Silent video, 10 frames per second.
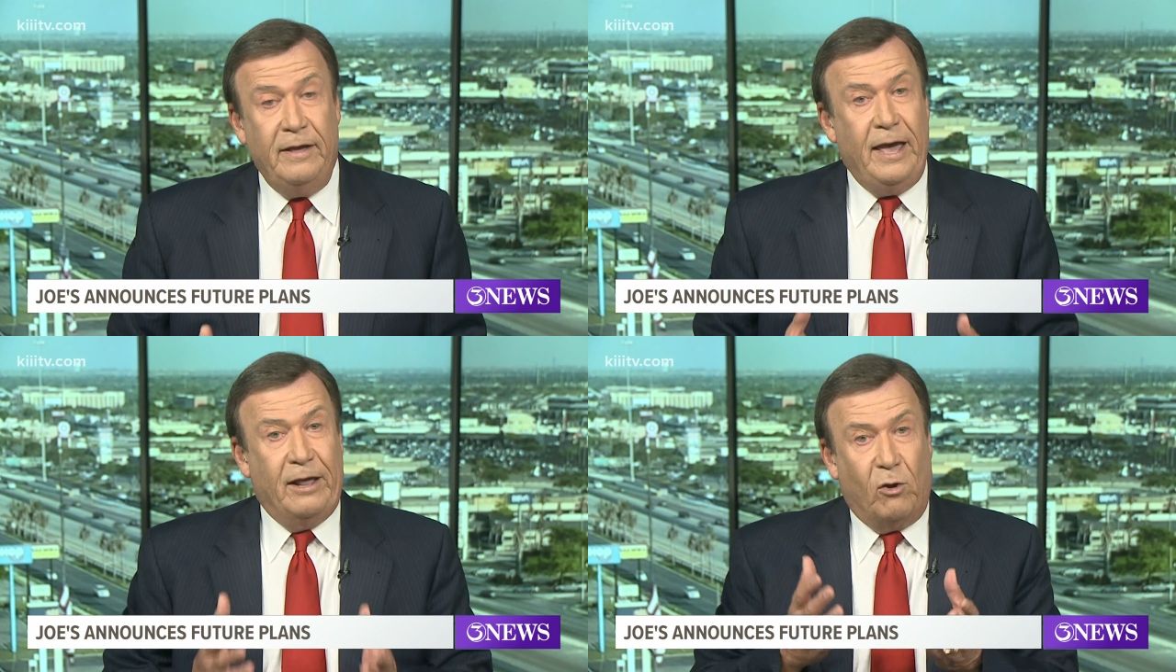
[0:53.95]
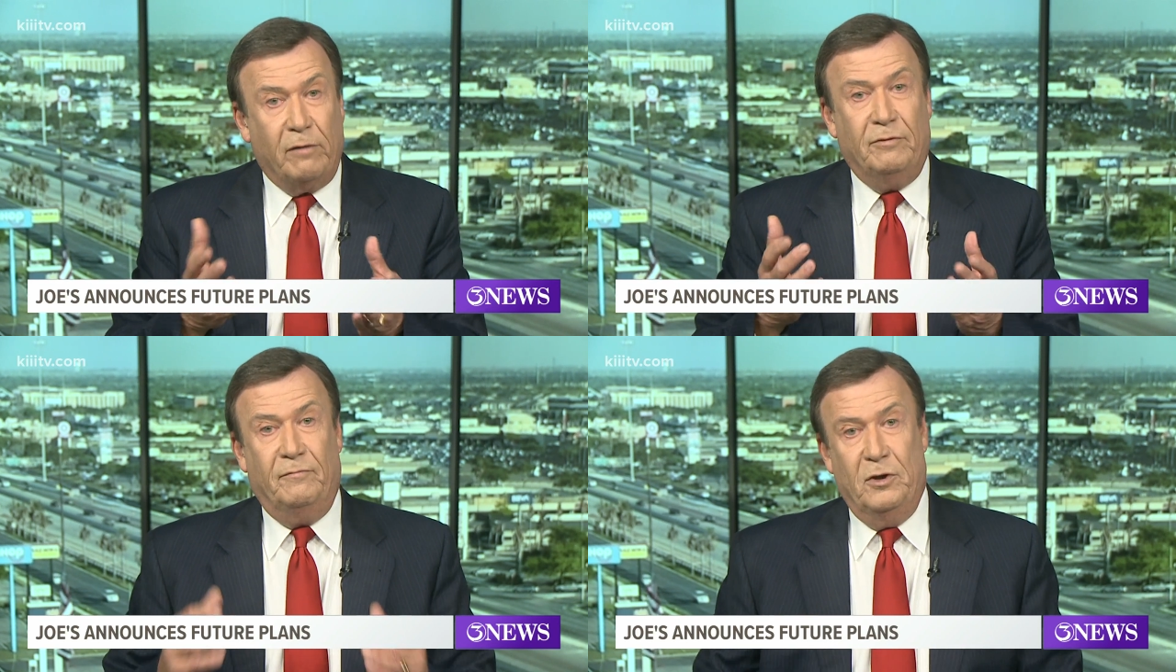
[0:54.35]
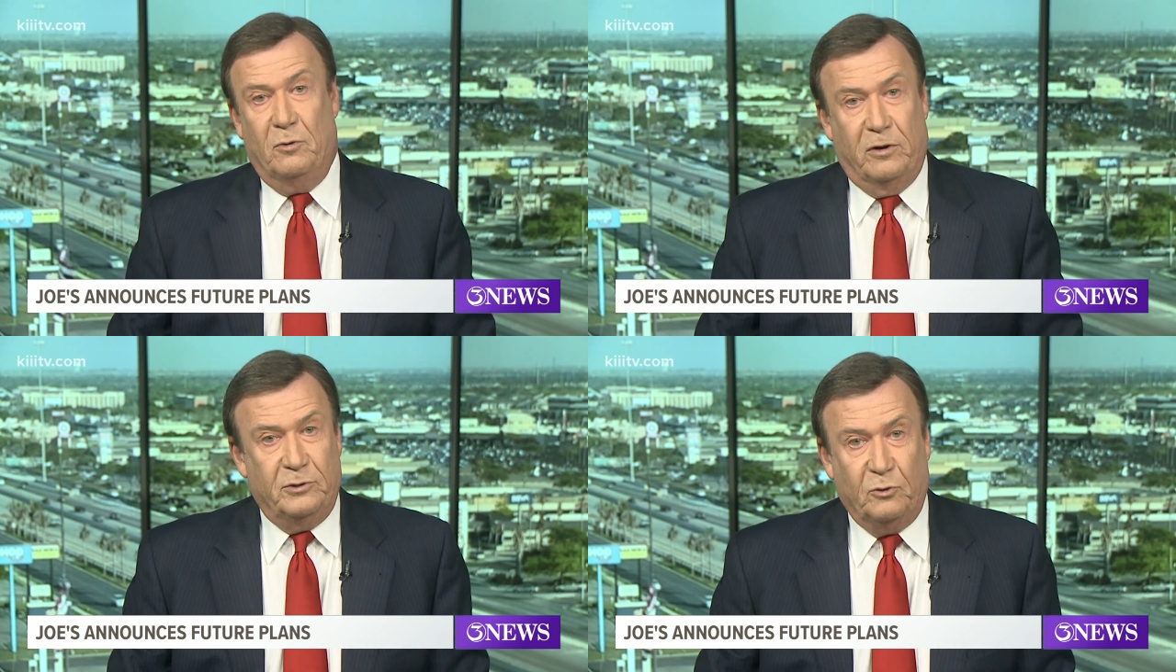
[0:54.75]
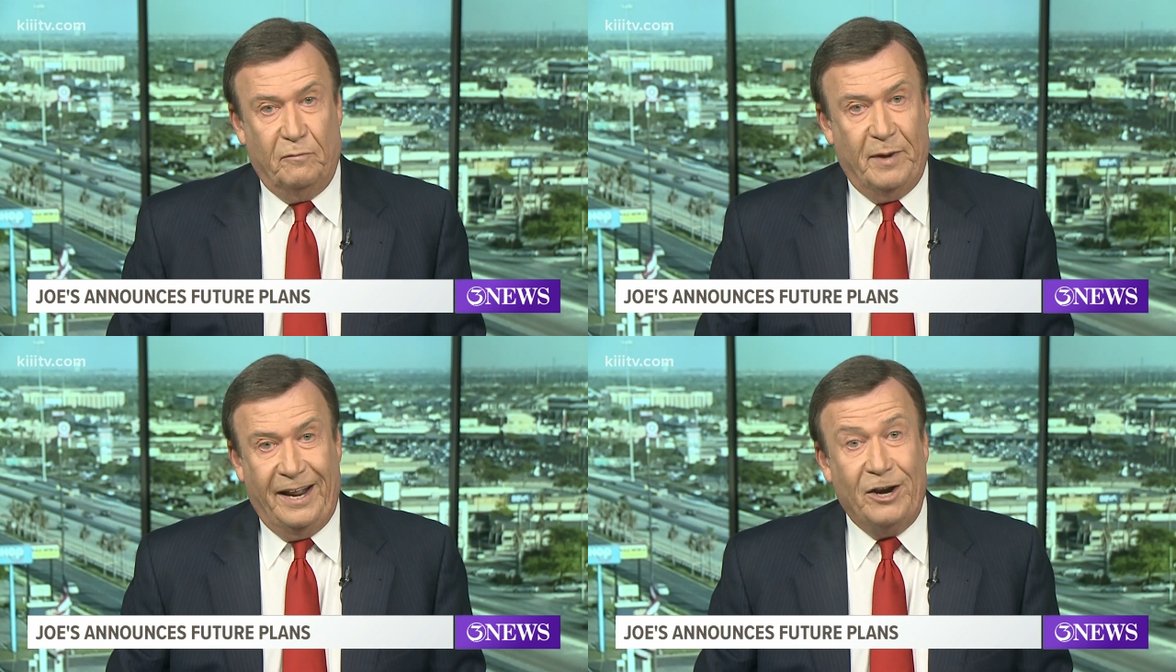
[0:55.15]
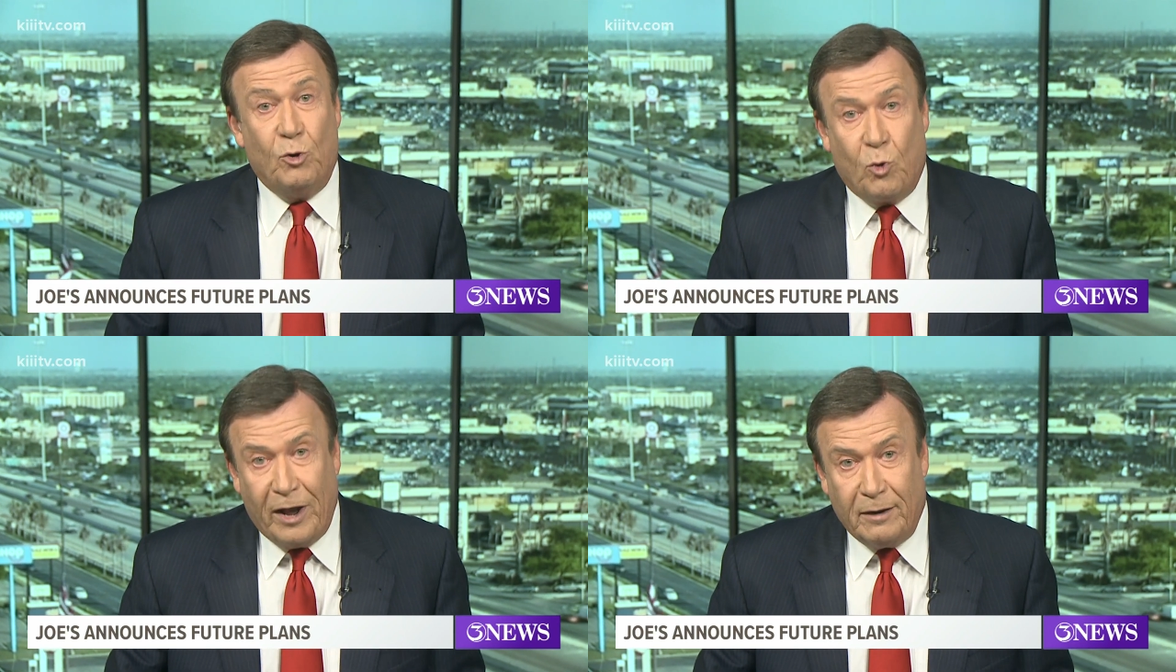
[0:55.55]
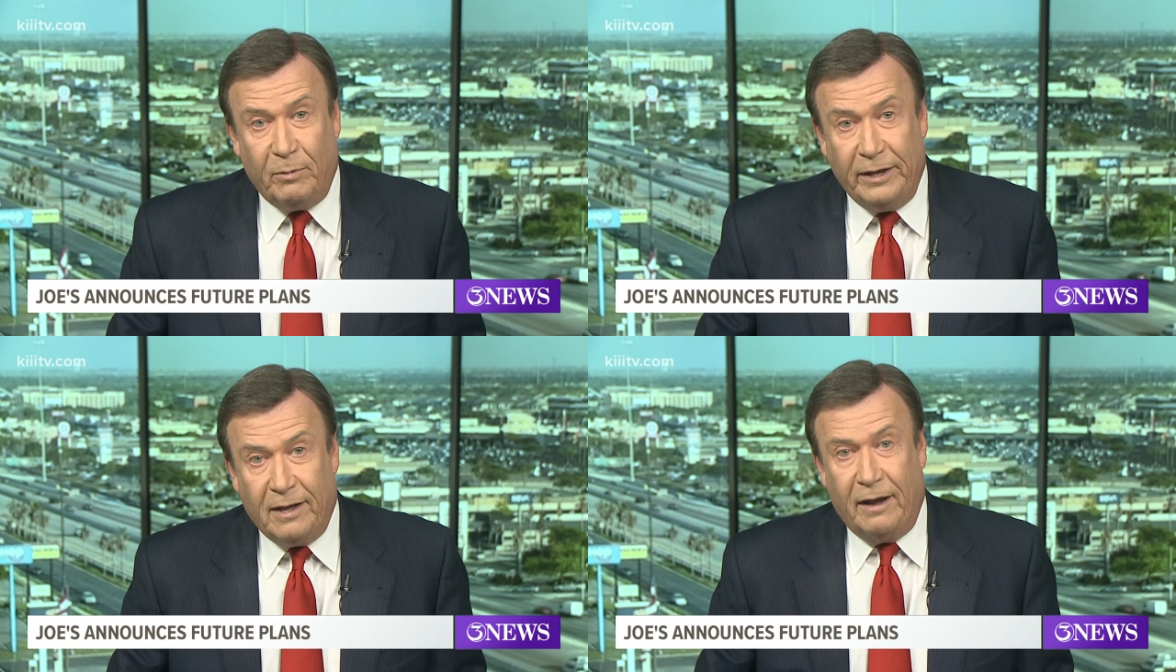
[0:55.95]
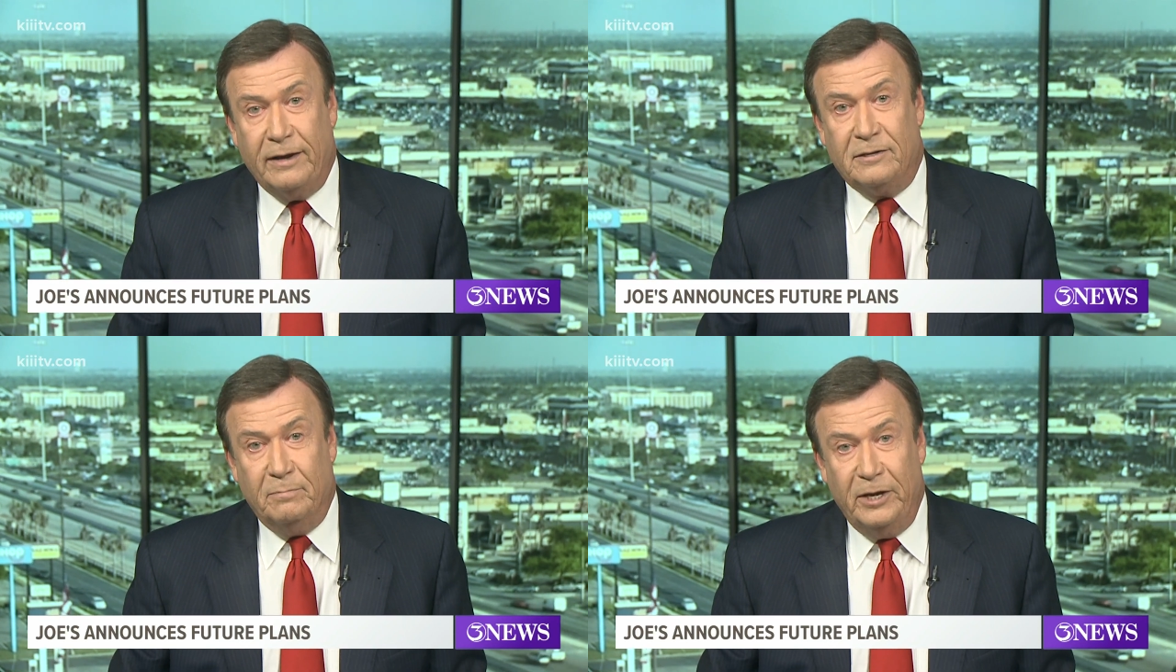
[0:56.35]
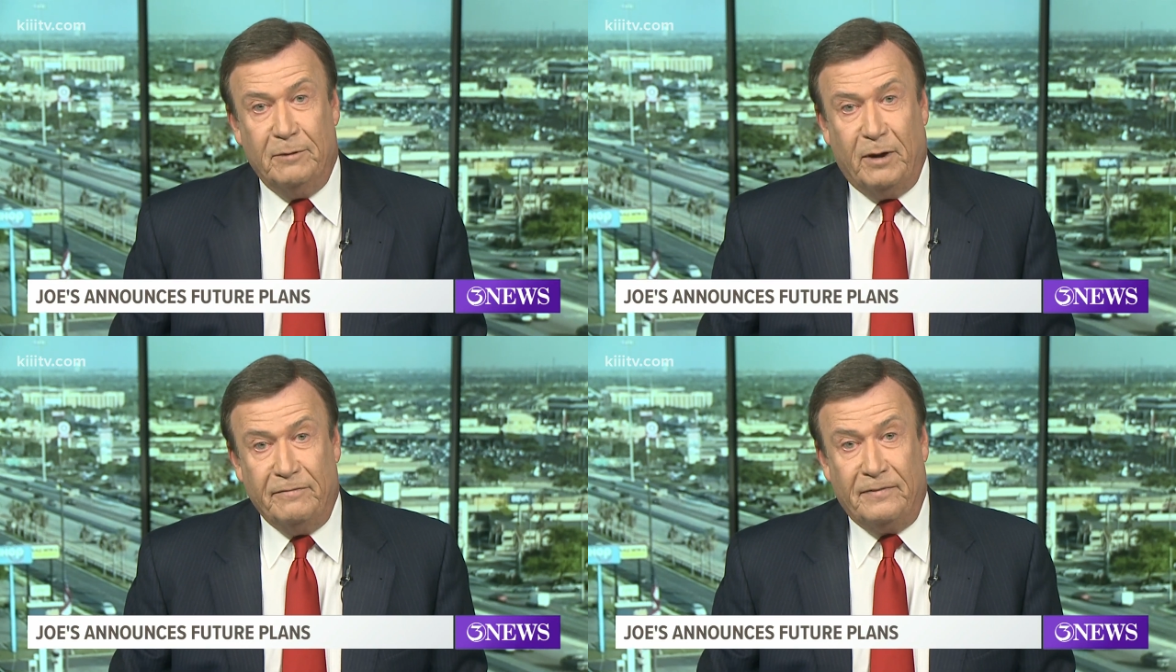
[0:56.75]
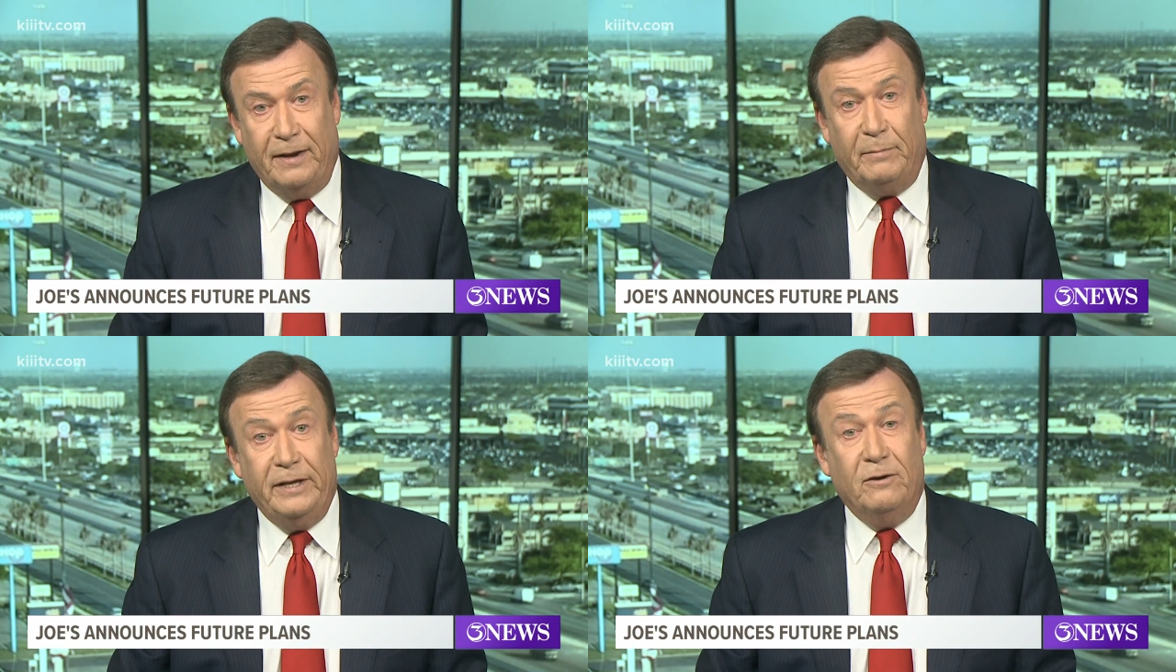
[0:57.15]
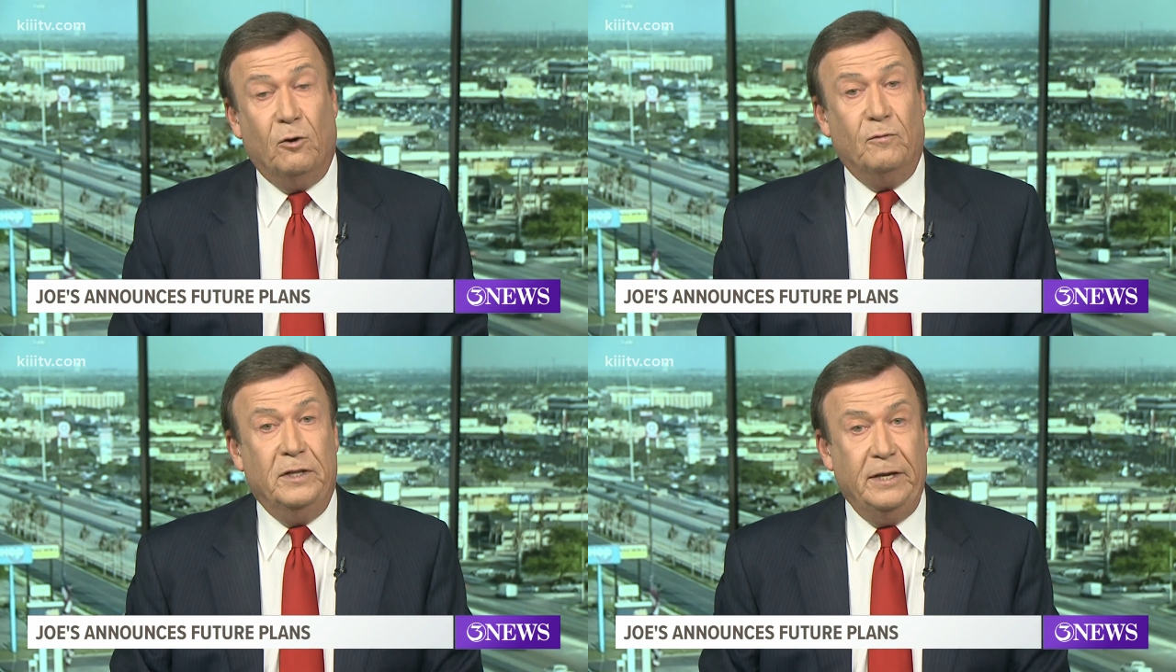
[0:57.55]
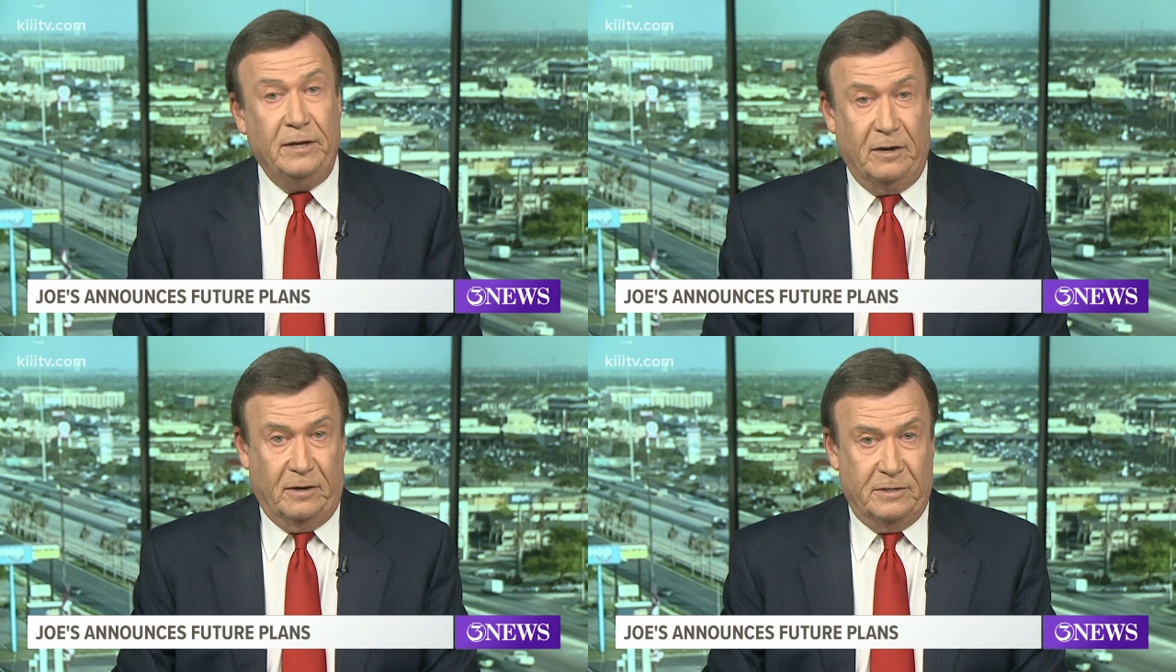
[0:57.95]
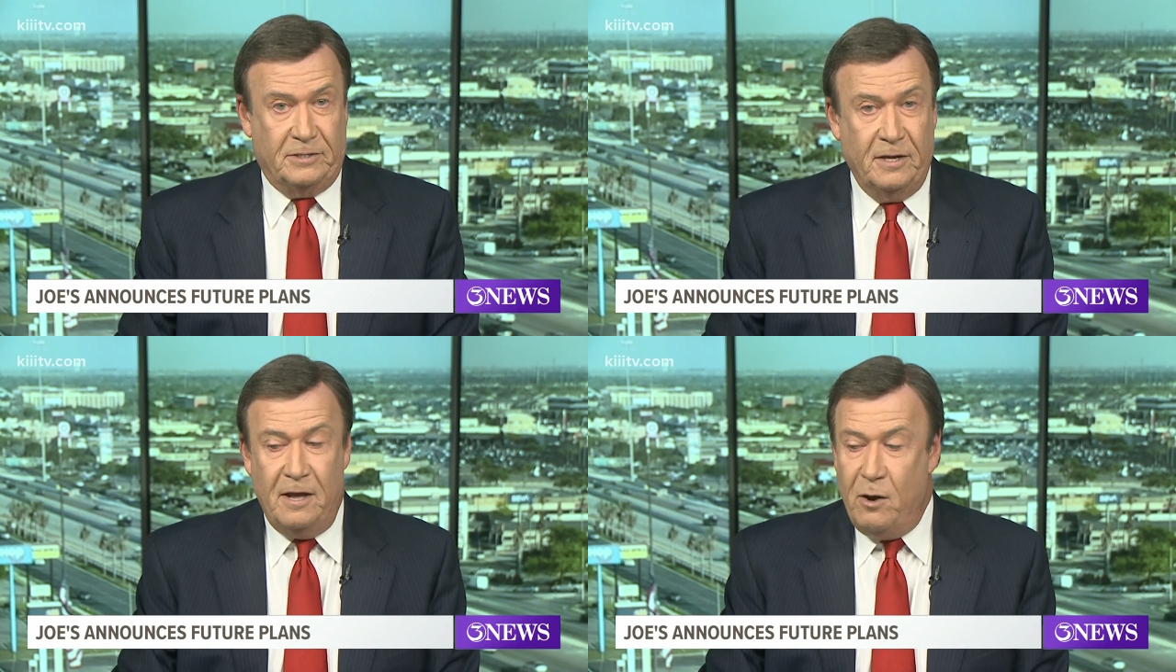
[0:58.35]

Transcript: and all of the viewers who have been incredibly kind to me and my family over the years.